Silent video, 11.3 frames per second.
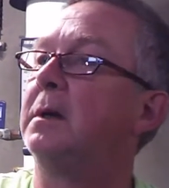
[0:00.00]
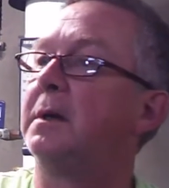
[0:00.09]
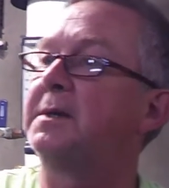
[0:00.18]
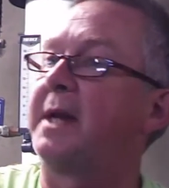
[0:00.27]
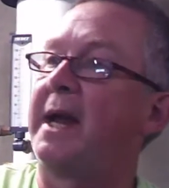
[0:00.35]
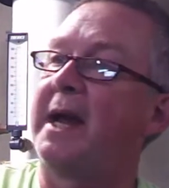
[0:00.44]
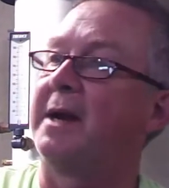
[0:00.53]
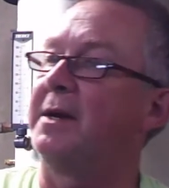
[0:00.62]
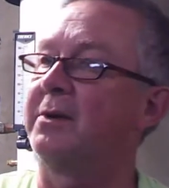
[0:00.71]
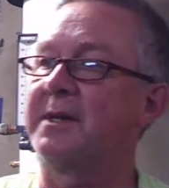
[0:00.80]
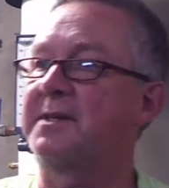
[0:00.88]
Say, hey, I
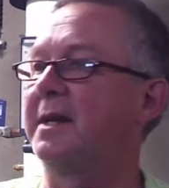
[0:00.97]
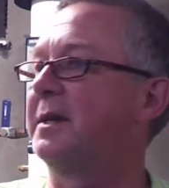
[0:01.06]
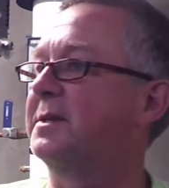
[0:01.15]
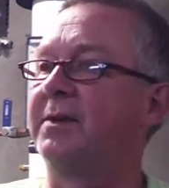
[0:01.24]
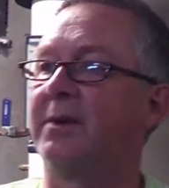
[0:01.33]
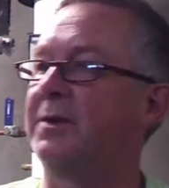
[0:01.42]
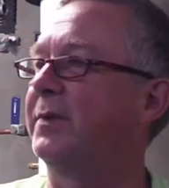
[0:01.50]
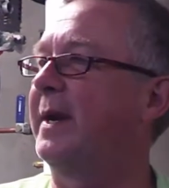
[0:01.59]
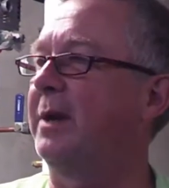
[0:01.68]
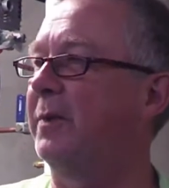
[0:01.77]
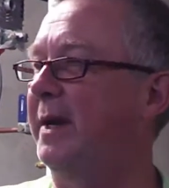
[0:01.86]
noticed this during
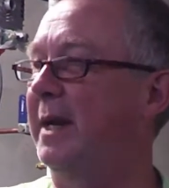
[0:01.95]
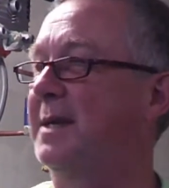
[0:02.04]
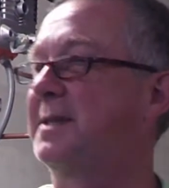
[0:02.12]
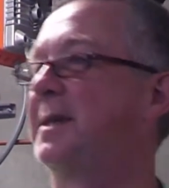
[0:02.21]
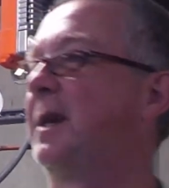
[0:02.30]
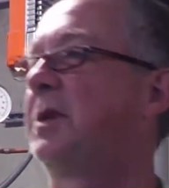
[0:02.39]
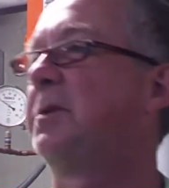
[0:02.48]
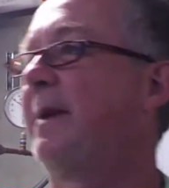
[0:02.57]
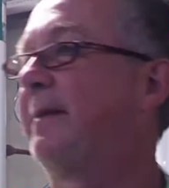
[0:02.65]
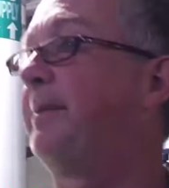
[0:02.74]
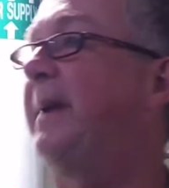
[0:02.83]
training. What do you guys think? Should
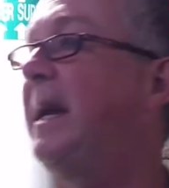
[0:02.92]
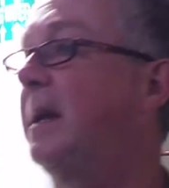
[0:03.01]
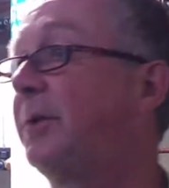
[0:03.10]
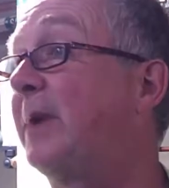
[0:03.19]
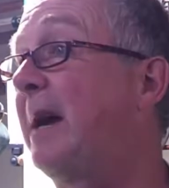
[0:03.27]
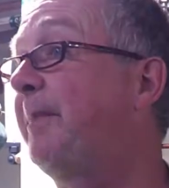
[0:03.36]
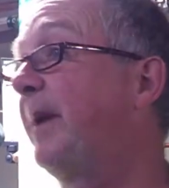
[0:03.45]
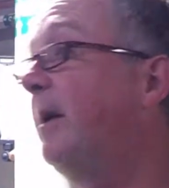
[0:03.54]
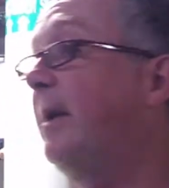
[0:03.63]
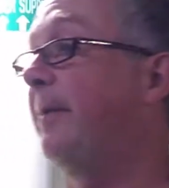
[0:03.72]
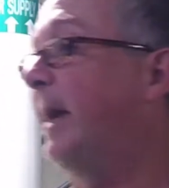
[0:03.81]
we have a trap
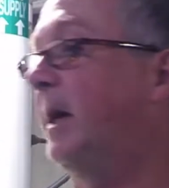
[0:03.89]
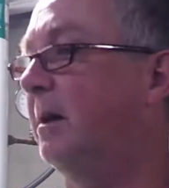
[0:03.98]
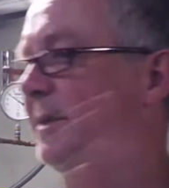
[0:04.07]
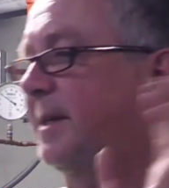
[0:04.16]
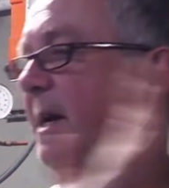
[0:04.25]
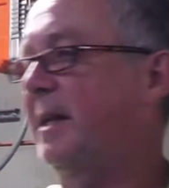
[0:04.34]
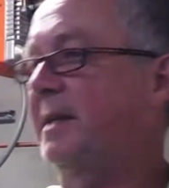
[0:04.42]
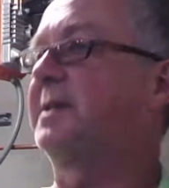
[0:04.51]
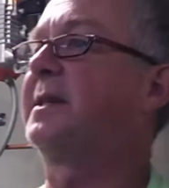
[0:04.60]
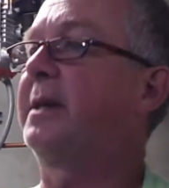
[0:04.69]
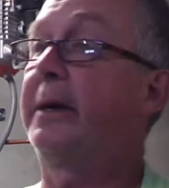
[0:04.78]
there? And they may go, it's not
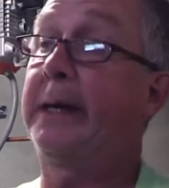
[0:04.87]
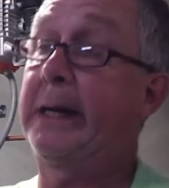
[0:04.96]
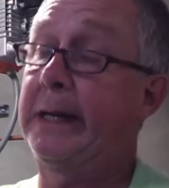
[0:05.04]
necessary.